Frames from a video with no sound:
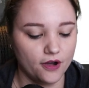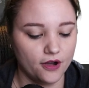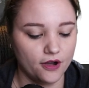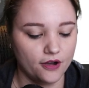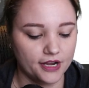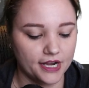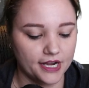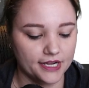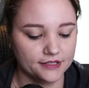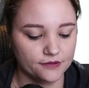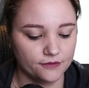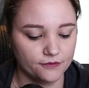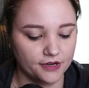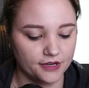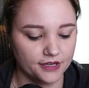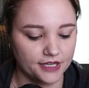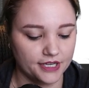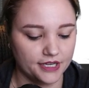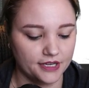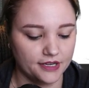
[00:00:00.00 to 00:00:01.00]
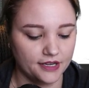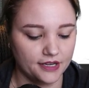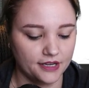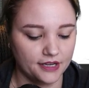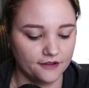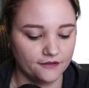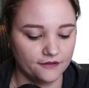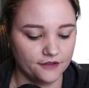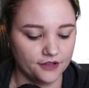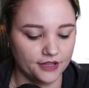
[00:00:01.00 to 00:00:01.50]
all kinds of wonky
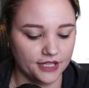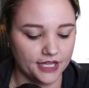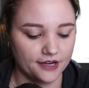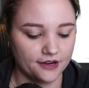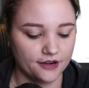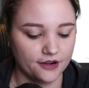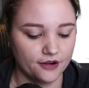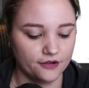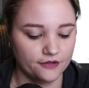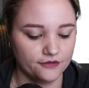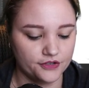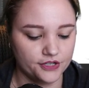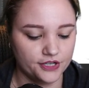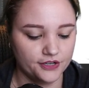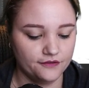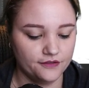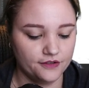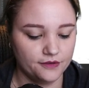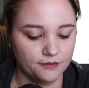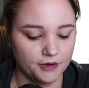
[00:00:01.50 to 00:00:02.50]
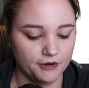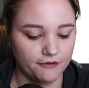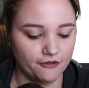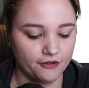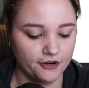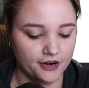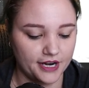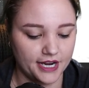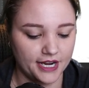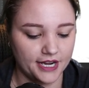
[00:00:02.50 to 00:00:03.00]
if you let go of Shift
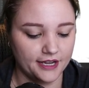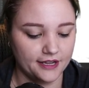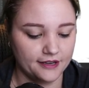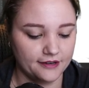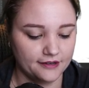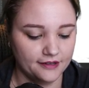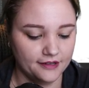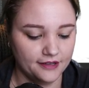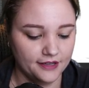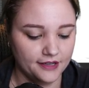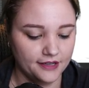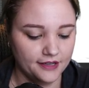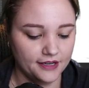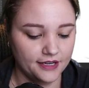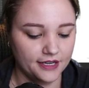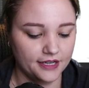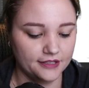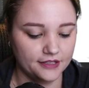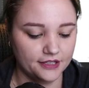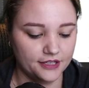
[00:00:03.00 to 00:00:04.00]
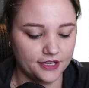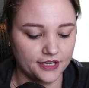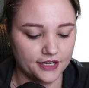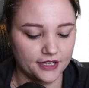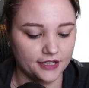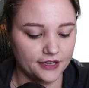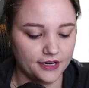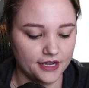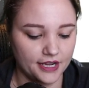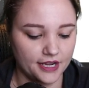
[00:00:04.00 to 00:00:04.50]
beforehand, and then you
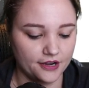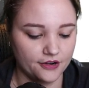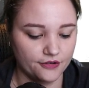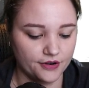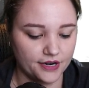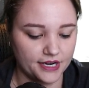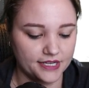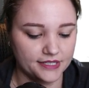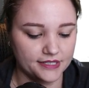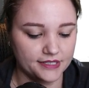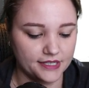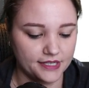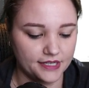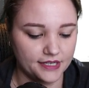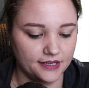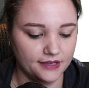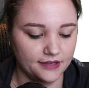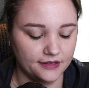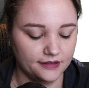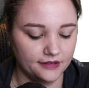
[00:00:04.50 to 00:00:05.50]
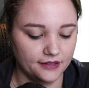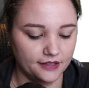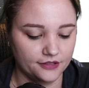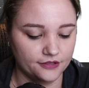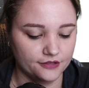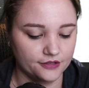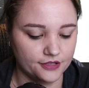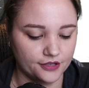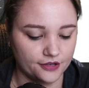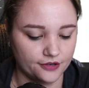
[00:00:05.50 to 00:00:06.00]
get a crazy
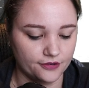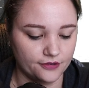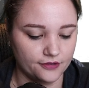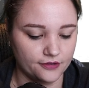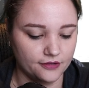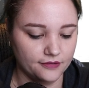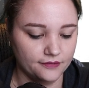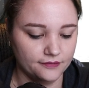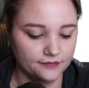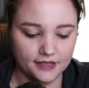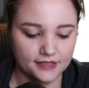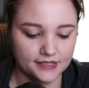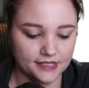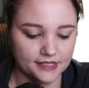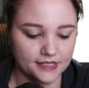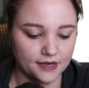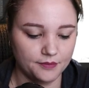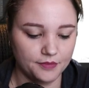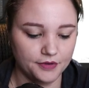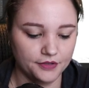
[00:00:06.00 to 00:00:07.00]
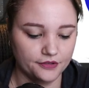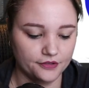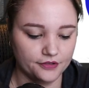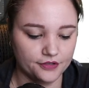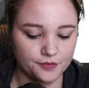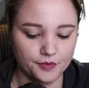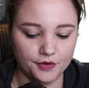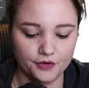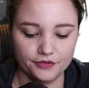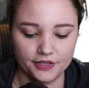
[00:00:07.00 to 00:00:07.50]
little circle. Since I put those
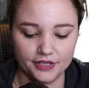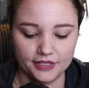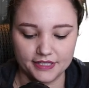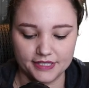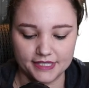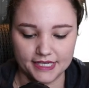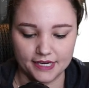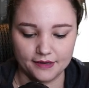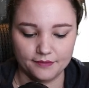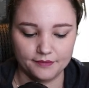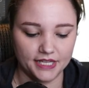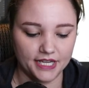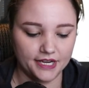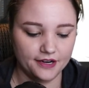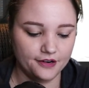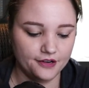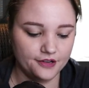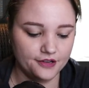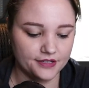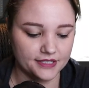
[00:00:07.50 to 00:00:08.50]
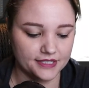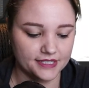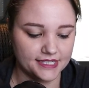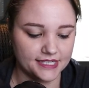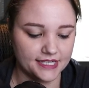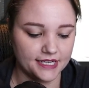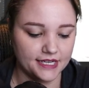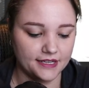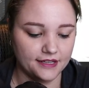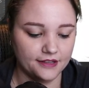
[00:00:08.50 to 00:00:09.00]
both on the same layer, you can
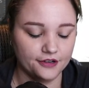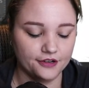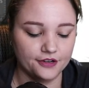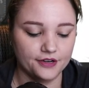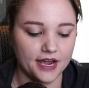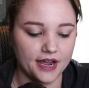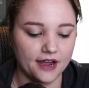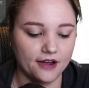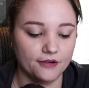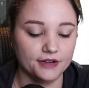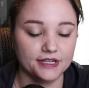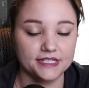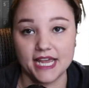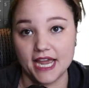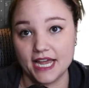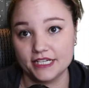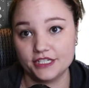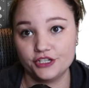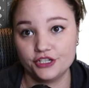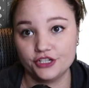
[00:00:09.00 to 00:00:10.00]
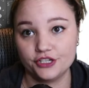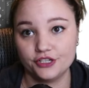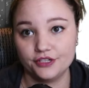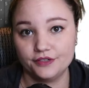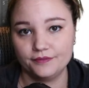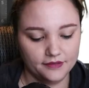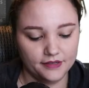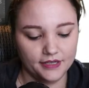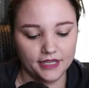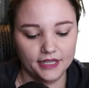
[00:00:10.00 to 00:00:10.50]
see they're now attached.
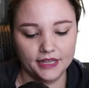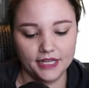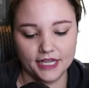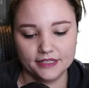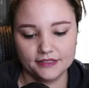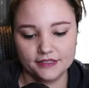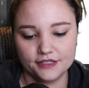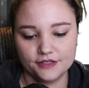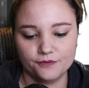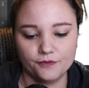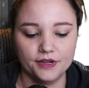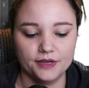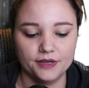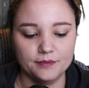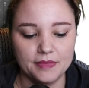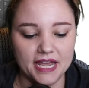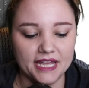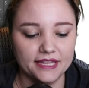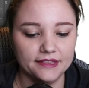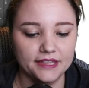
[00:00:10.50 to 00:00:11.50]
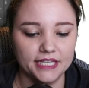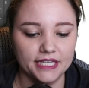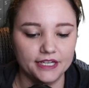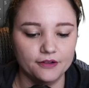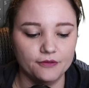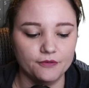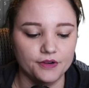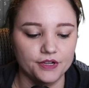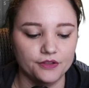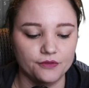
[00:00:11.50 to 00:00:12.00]
That's one bad
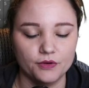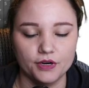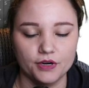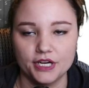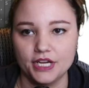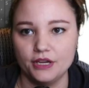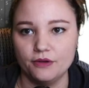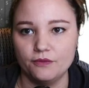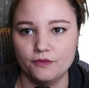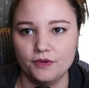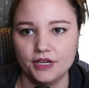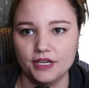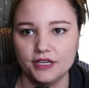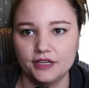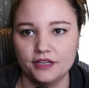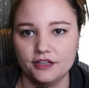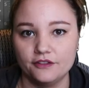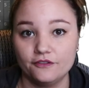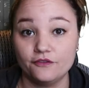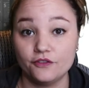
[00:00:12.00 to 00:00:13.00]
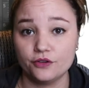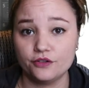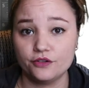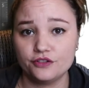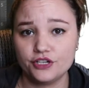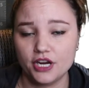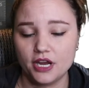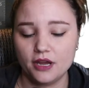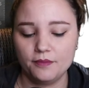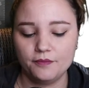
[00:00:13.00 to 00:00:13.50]
thing with working with
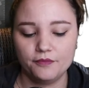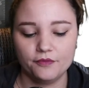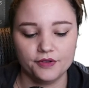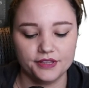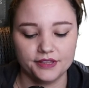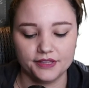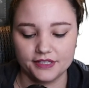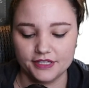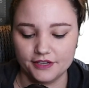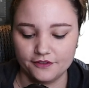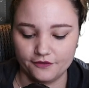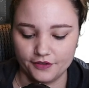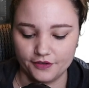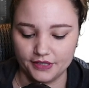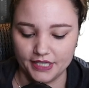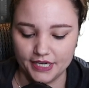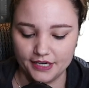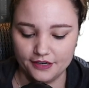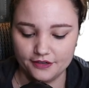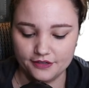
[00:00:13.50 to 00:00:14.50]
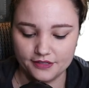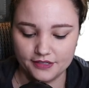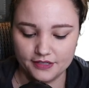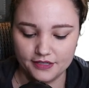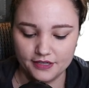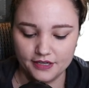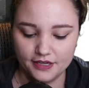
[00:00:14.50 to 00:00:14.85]
Photoshop with the different layers.